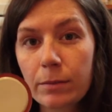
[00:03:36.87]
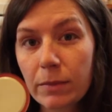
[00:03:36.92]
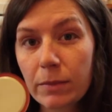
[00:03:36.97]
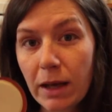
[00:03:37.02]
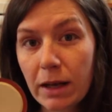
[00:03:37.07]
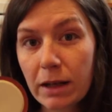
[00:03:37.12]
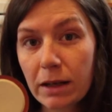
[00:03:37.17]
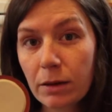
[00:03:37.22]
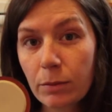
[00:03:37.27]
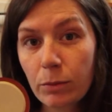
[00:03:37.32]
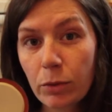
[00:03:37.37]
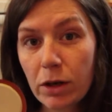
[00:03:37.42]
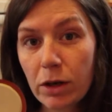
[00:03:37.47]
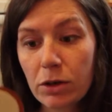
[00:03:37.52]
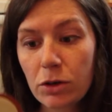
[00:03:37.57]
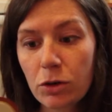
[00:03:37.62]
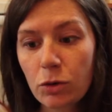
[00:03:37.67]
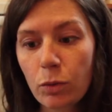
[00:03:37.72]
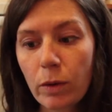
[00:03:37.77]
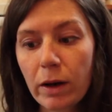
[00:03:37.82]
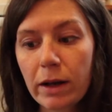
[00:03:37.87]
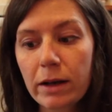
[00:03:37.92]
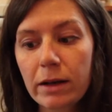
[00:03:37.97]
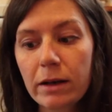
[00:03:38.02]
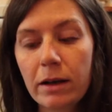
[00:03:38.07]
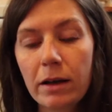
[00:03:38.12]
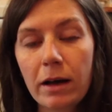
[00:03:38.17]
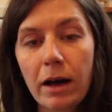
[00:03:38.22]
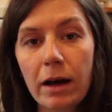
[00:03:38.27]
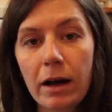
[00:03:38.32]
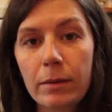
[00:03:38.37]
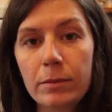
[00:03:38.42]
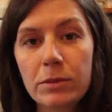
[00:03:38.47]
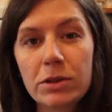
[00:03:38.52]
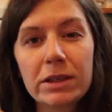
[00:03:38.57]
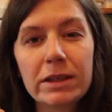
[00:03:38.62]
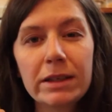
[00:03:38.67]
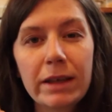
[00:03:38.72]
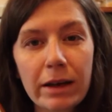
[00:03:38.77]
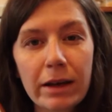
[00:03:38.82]
getting a brand new one
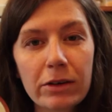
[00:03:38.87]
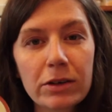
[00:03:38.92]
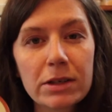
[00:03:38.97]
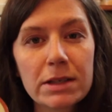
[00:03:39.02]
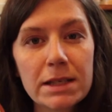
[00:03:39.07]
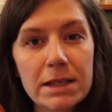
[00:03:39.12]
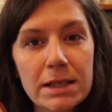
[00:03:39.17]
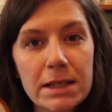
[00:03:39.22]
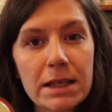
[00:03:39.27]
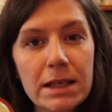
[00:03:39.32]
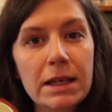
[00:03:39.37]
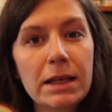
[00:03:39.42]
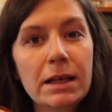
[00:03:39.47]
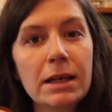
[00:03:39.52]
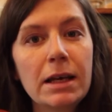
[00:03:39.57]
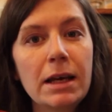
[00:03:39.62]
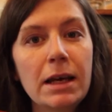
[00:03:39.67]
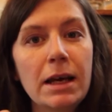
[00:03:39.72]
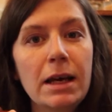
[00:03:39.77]
to guarantee